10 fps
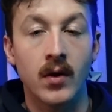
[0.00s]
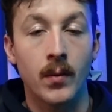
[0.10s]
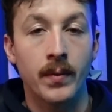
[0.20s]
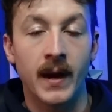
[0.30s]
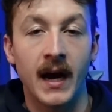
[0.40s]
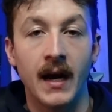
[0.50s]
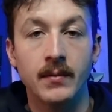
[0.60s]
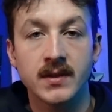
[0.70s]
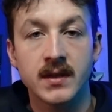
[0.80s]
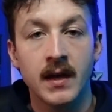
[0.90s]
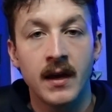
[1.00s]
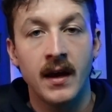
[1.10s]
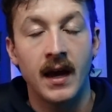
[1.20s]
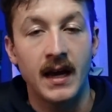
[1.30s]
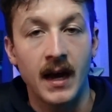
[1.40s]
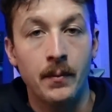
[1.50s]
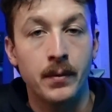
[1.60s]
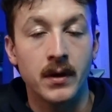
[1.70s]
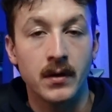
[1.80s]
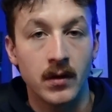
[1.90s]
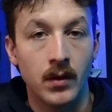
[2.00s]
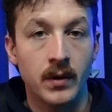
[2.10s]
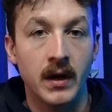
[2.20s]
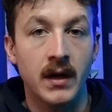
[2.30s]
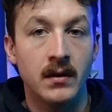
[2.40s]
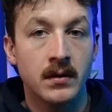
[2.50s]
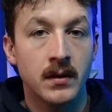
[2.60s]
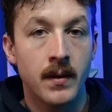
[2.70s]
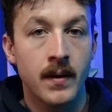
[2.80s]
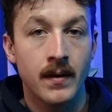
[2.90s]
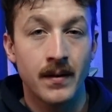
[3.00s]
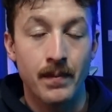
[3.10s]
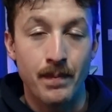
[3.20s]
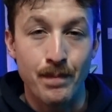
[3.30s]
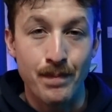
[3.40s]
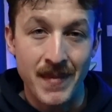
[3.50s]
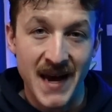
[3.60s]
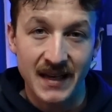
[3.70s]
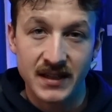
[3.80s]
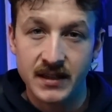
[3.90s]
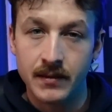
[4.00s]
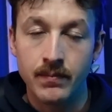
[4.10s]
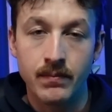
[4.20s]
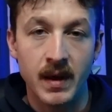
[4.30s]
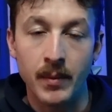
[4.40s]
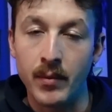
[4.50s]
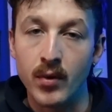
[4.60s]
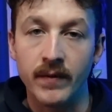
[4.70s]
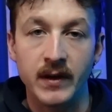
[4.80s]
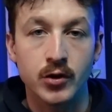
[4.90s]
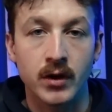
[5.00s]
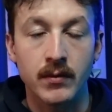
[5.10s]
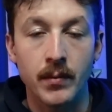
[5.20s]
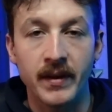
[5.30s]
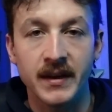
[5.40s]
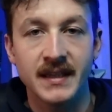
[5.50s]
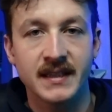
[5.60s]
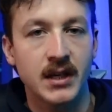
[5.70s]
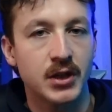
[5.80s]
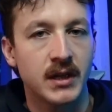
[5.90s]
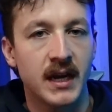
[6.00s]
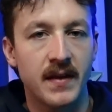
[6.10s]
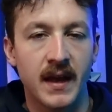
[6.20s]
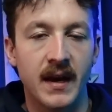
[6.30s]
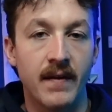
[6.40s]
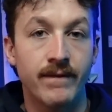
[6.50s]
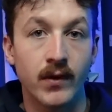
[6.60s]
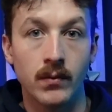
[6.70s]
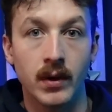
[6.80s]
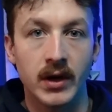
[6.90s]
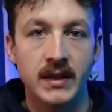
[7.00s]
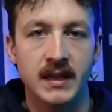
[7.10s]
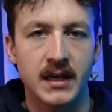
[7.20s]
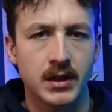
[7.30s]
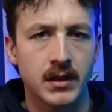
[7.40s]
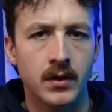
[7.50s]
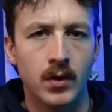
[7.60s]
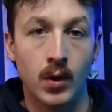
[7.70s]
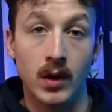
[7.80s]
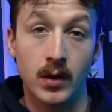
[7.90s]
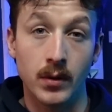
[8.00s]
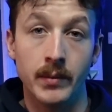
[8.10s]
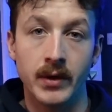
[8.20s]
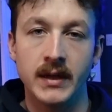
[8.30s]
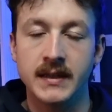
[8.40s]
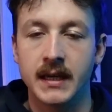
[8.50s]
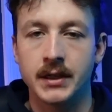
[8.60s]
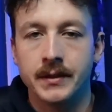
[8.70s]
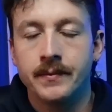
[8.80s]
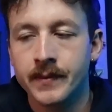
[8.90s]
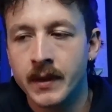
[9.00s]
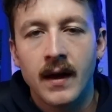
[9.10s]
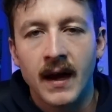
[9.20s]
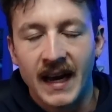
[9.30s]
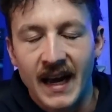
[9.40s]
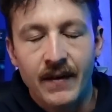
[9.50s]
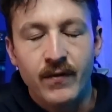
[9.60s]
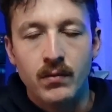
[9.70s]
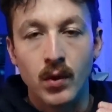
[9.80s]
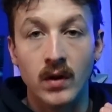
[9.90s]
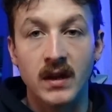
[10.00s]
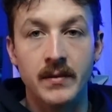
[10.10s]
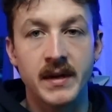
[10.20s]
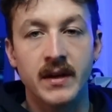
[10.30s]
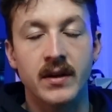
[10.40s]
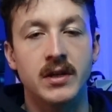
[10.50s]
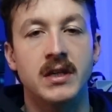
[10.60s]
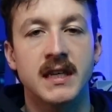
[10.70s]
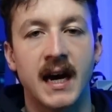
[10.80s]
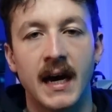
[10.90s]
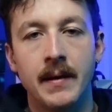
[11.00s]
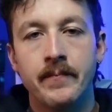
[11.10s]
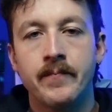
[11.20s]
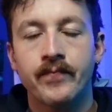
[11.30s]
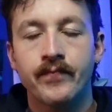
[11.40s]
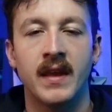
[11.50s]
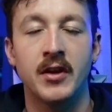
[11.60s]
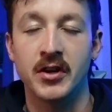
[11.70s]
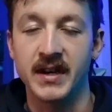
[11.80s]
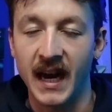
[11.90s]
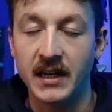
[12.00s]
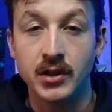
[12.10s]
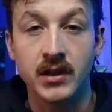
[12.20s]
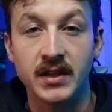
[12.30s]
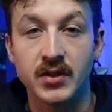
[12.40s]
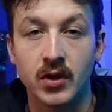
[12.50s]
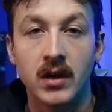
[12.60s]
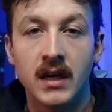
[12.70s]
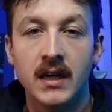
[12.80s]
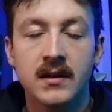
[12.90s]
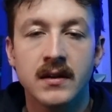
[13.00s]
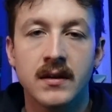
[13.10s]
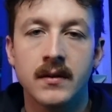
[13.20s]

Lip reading: or perhaps a upper, lower mixed, maybe more of a trunk mobility session, and then a full body session or a lower body session. Again, if you're more limited on your time, you're naturally stronger.